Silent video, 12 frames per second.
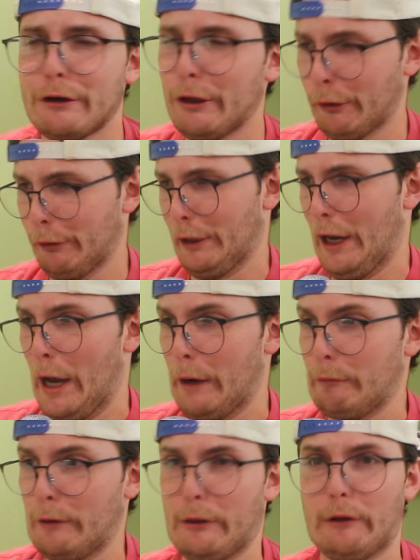Look at her
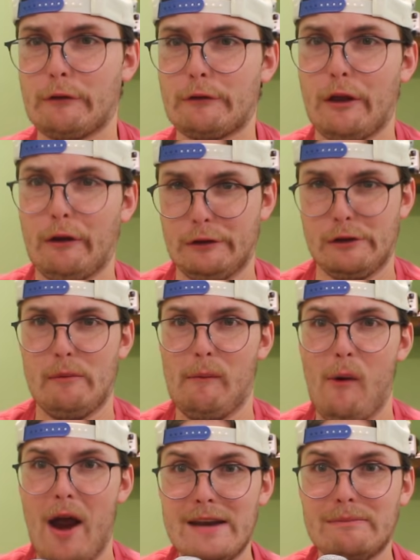name with
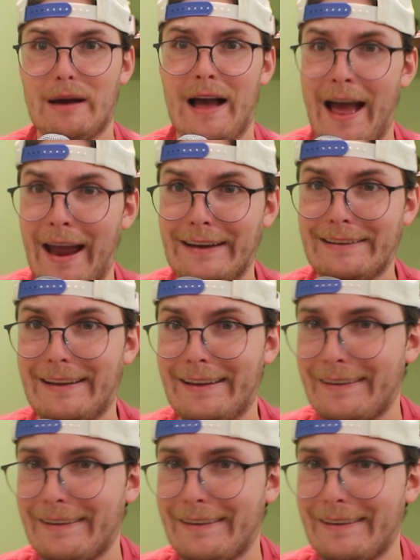some white behind